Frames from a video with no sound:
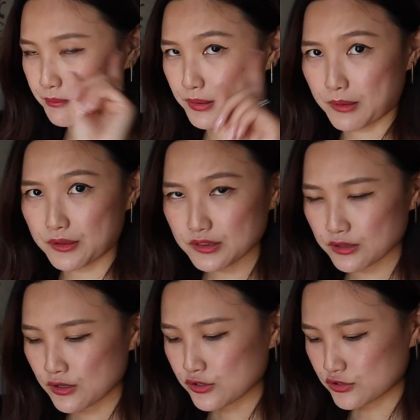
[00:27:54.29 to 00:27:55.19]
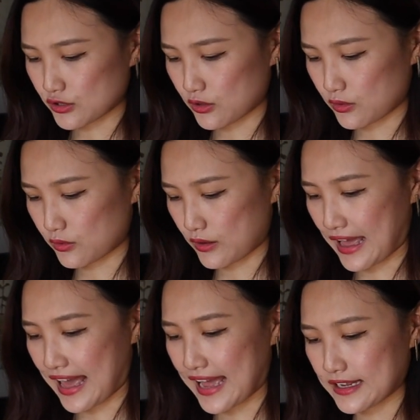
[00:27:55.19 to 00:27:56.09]
per month. So
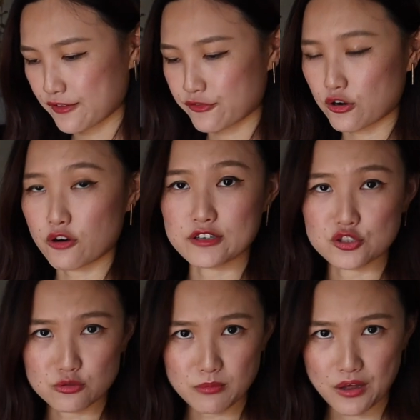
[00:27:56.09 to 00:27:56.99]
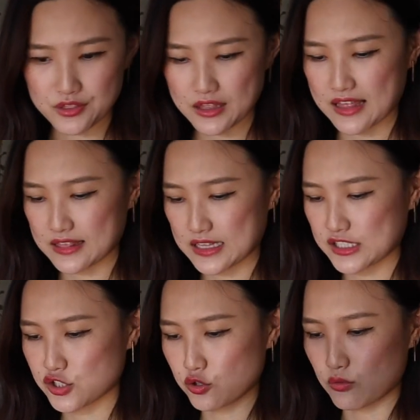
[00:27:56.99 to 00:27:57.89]
I had it for over 2 months, and
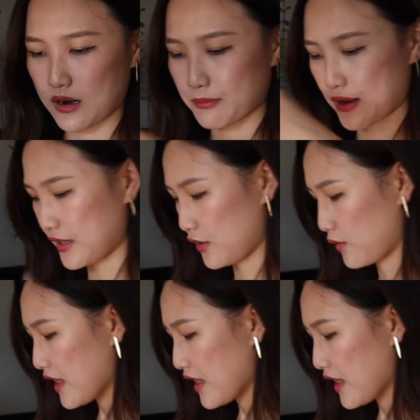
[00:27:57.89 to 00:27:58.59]
these two are brand new.